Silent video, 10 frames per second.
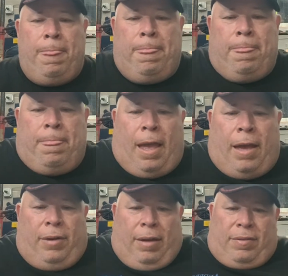I don't
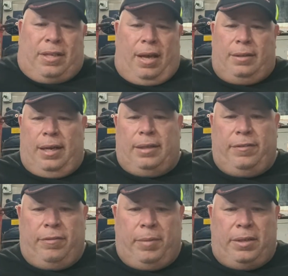have his contact
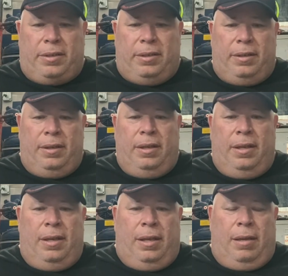information.
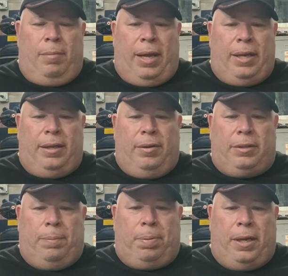My guilty
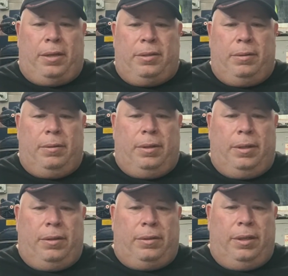
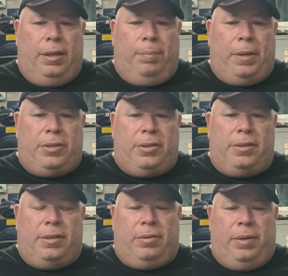pleasure is
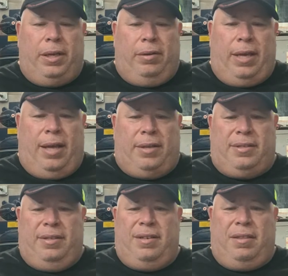the Torino. Yes,
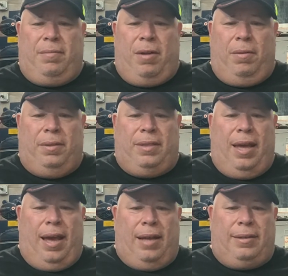there's nothing wrong with that.